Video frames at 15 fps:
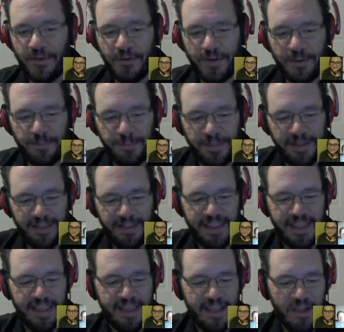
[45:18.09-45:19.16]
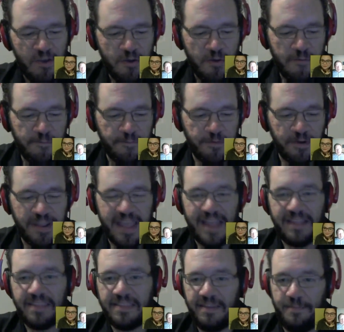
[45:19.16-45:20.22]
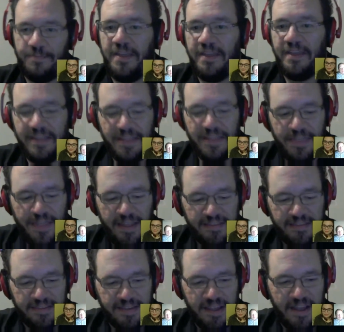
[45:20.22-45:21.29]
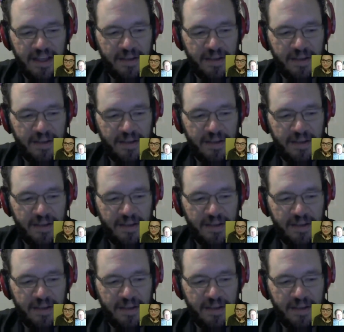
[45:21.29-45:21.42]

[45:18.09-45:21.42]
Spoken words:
completely forget something that